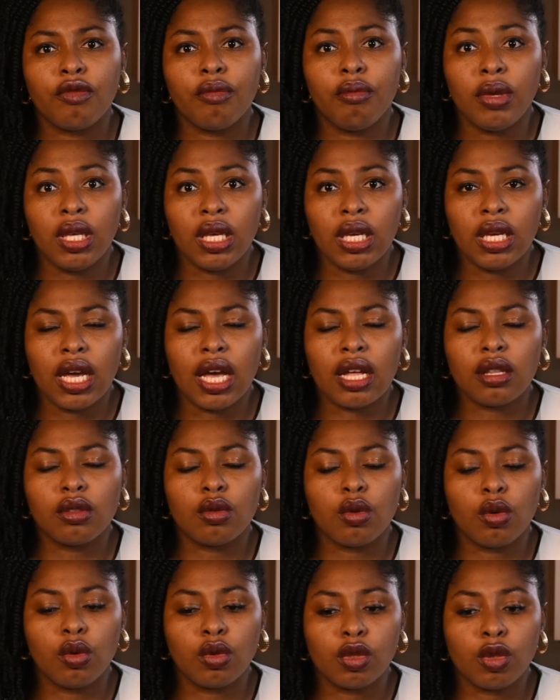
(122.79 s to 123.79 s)
me, and
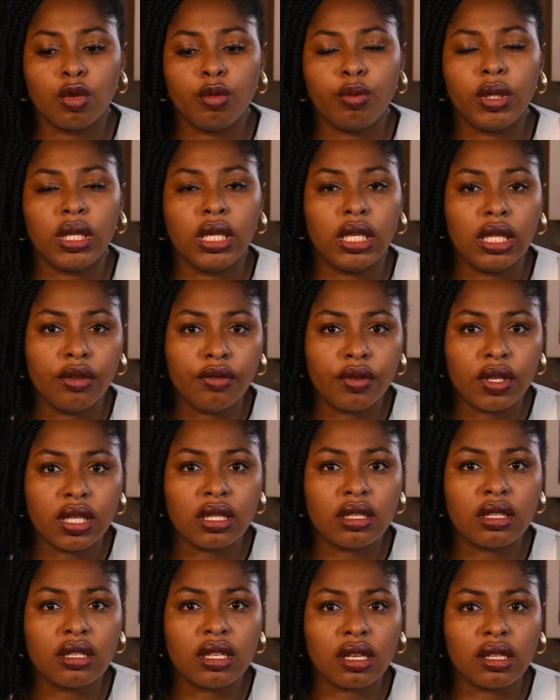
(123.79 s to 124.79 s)
to also believe
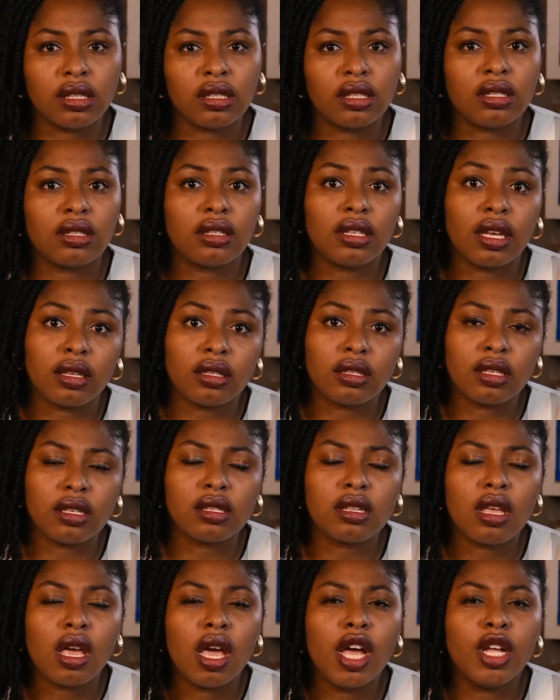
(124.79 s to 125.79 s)
in the
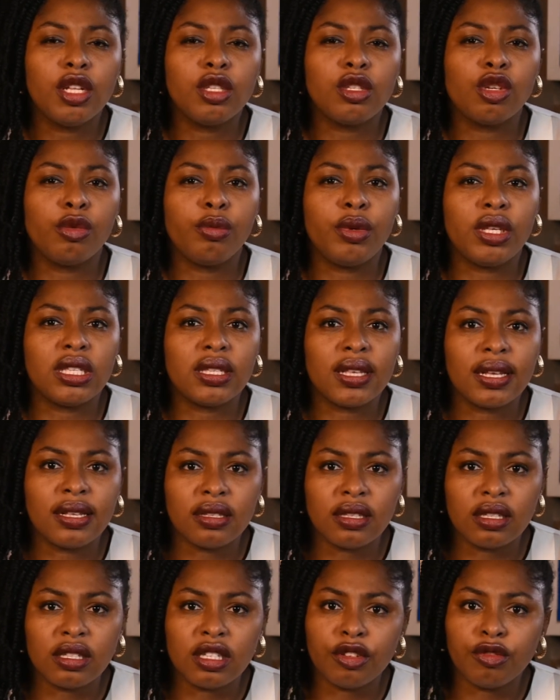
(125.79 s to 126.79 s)
sexes, to be
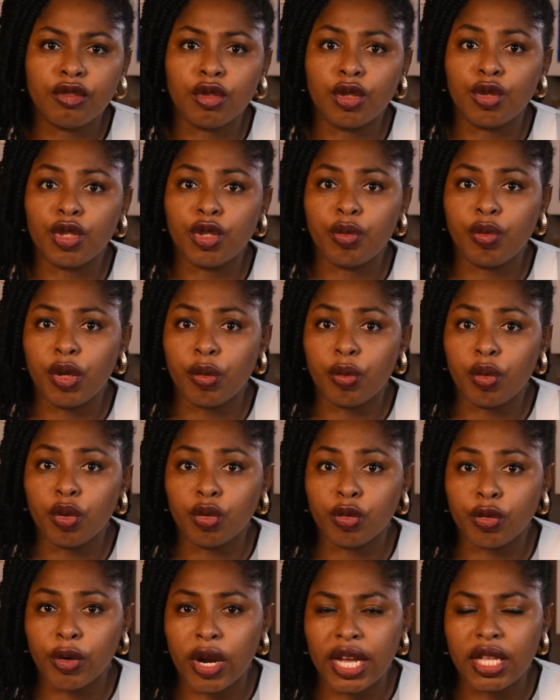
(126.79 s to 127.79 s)
sensitive, to treat
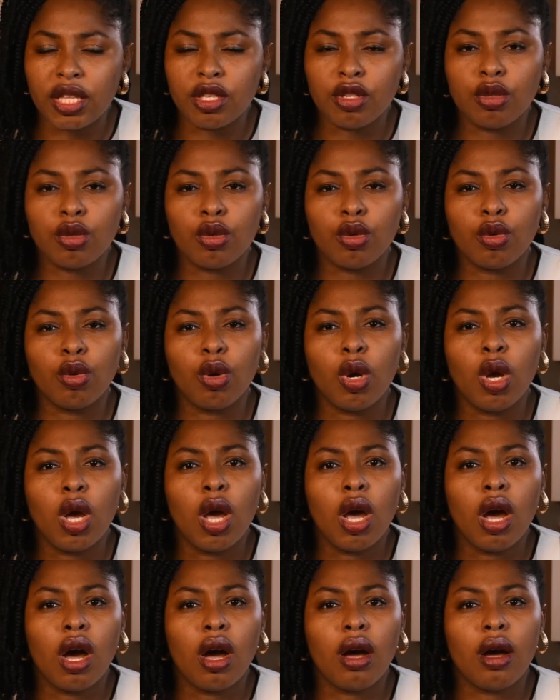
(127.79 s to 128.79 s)
people right, to
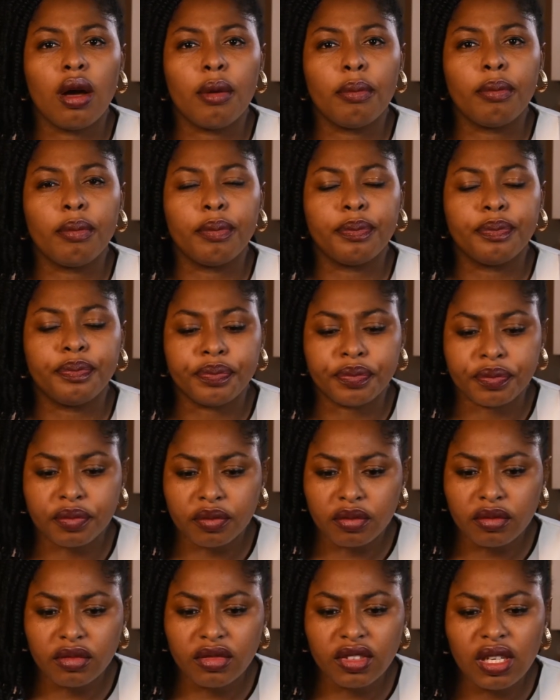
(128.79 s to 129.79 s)

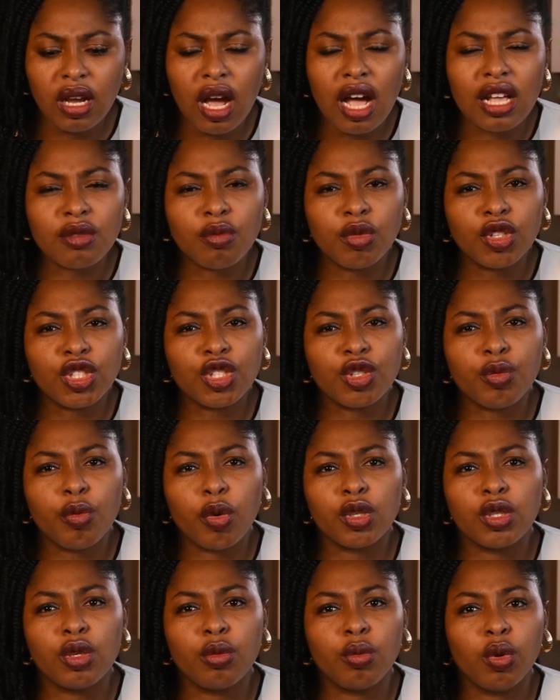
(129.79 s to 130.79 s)
as much as
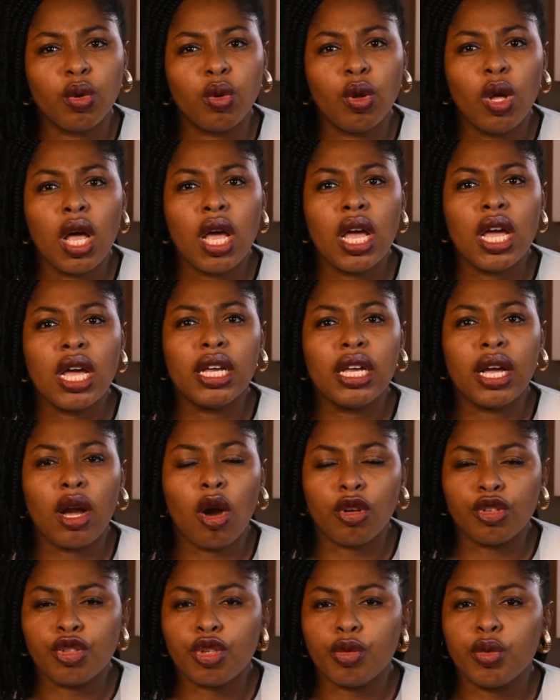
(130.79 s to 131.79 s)
possible
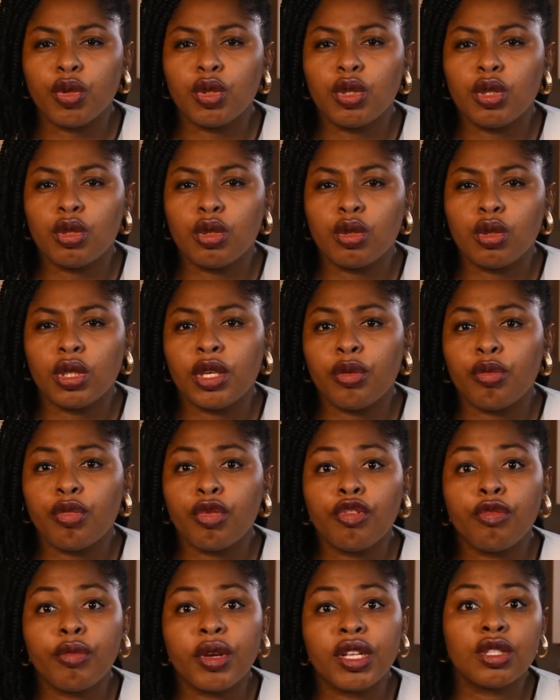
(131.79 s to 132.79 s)
contribute to the
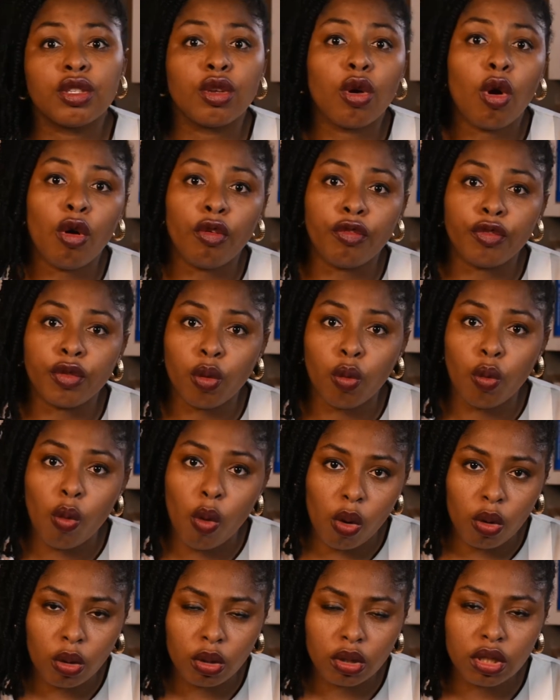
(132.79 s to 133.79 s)
improvement of the
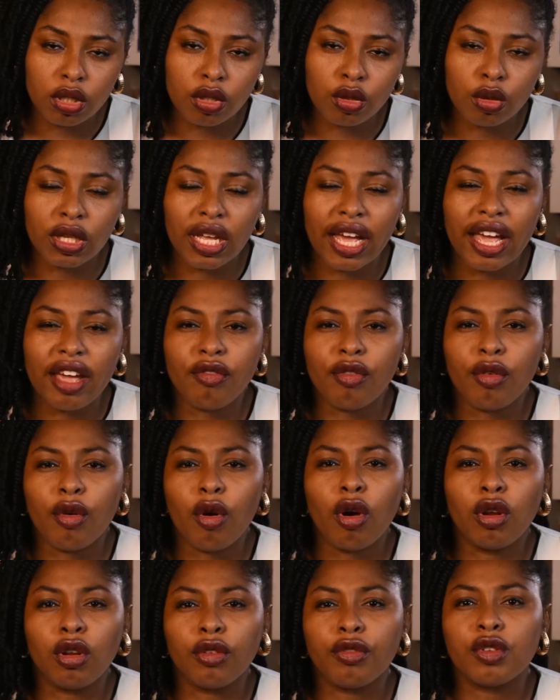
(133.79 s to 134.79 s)
world so that
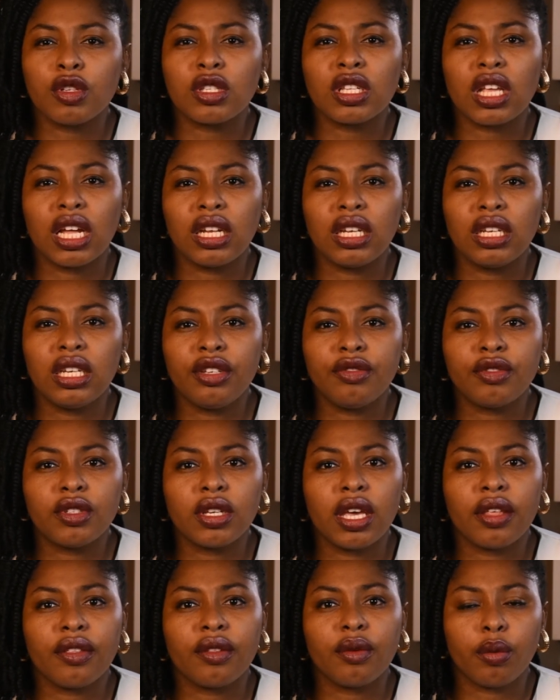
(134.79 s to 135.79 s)
all of us can live
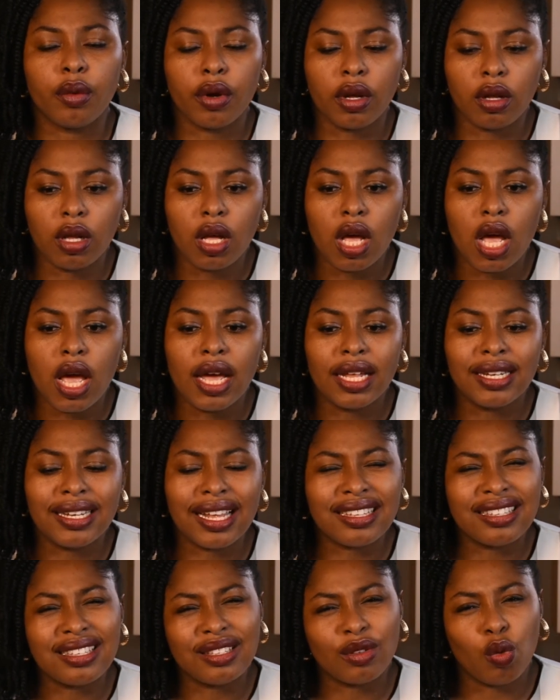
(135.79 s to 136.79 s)
together well.
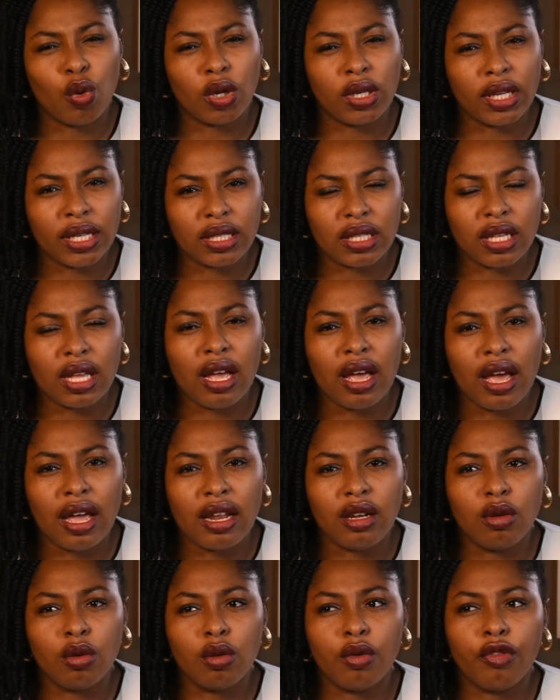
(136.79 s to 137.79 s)
That is what I
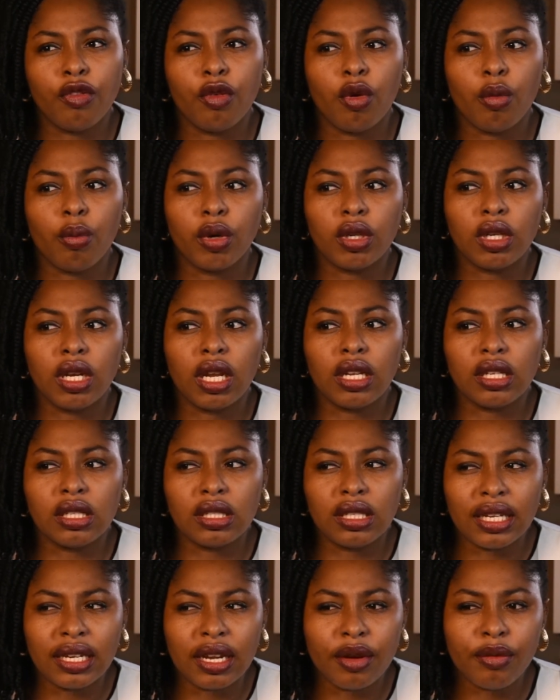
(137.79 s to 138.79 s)
look for. But
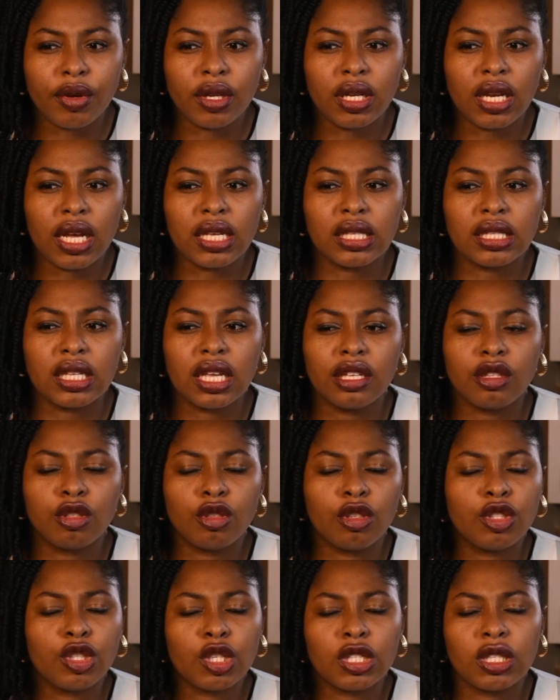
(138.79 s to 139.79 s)
then I realize it's
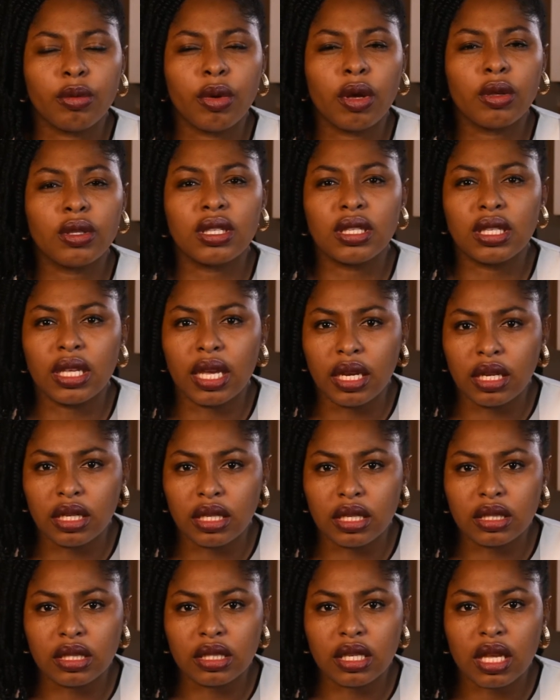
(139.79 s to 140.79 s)
not just about saying
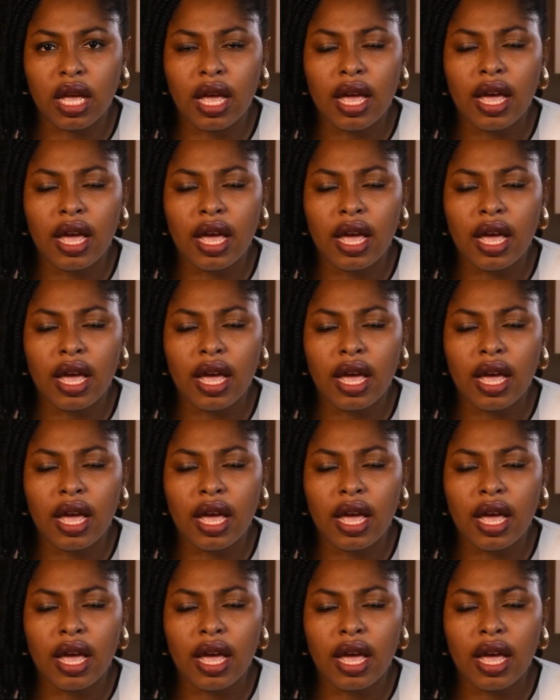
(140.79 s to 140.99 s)
it.